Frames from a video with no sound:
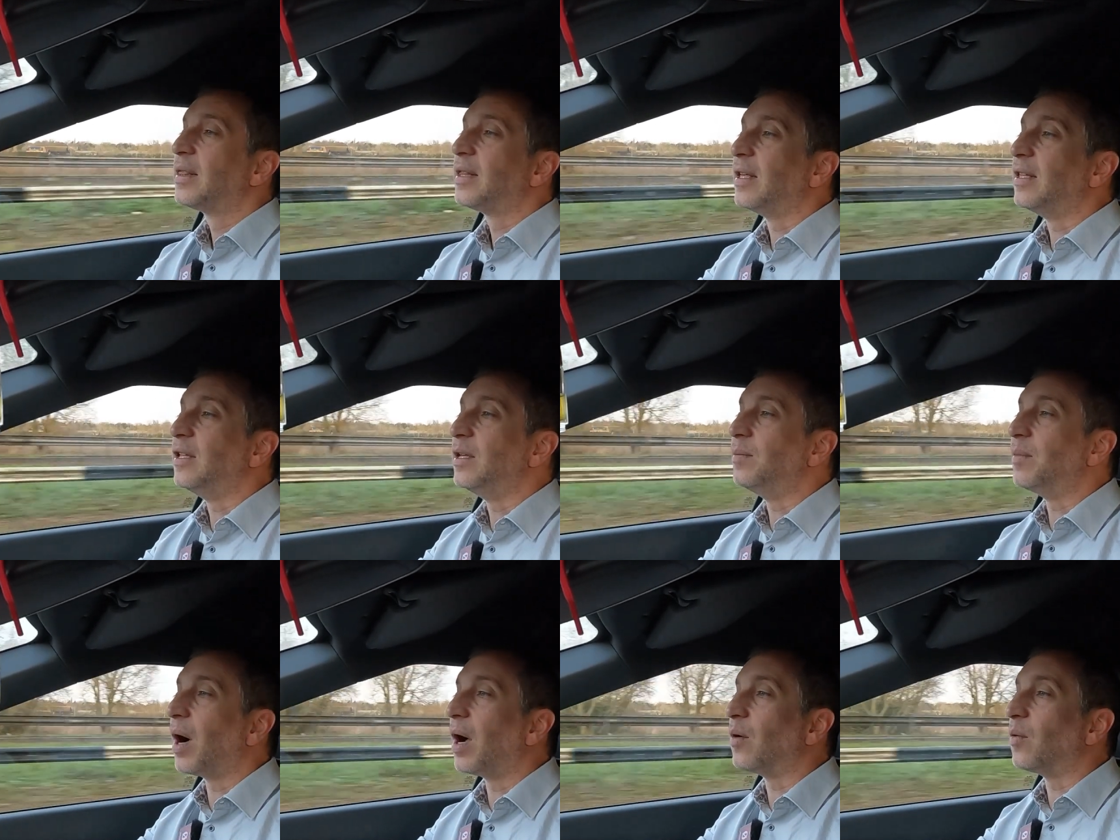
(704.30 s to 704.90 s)
then
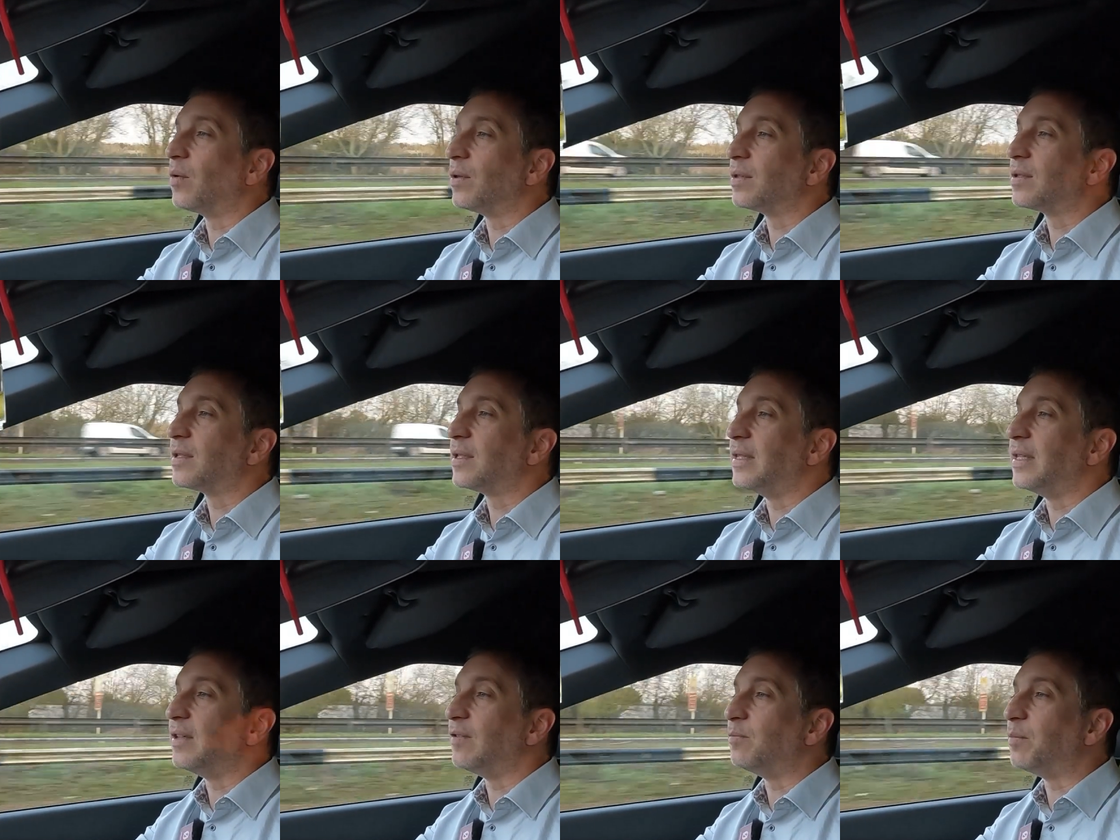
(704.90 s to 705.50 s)
you might want
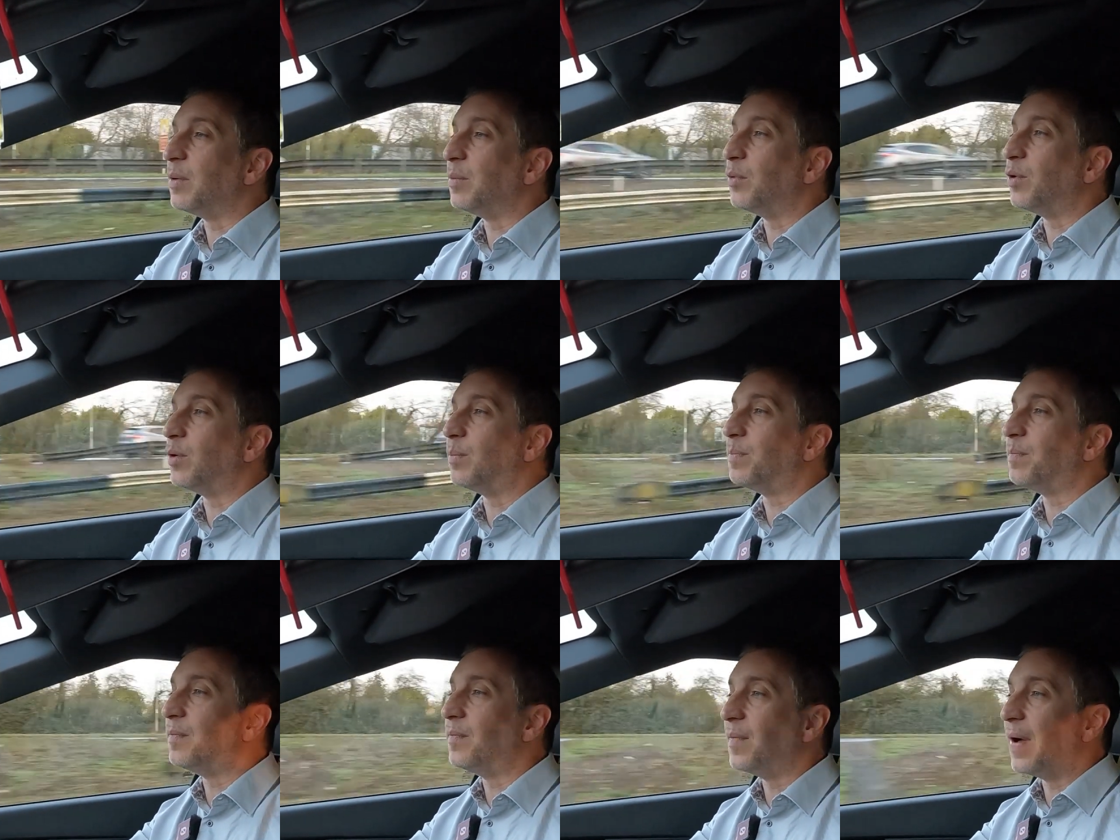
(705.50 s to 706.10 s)
to leave a bit
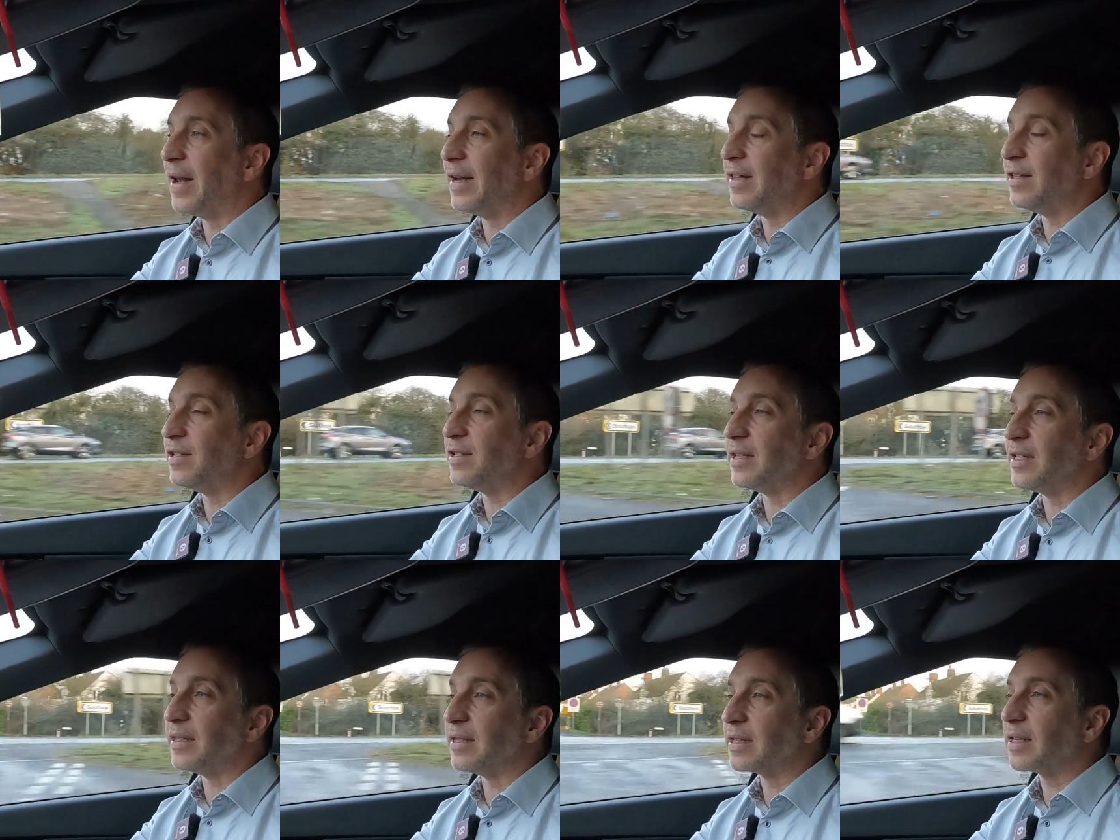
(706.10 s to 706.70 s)
more
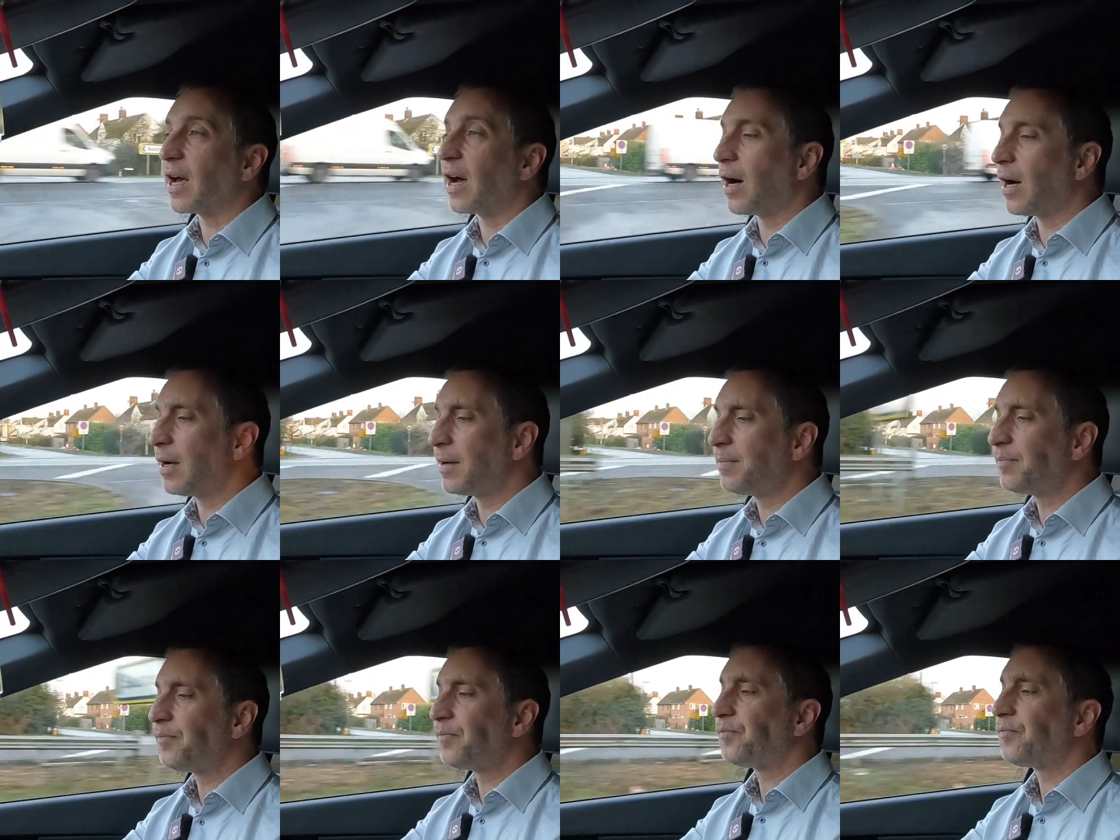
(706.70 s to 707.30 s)
energy in the
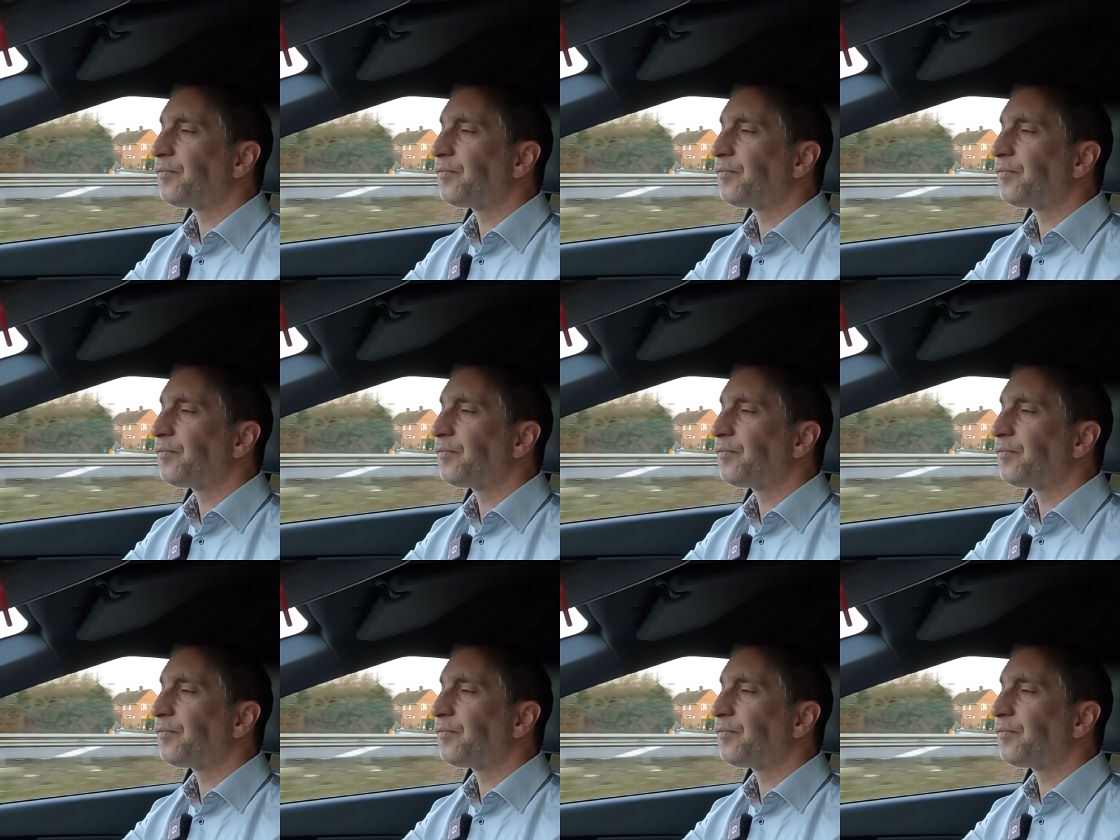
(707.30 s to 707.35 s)
car.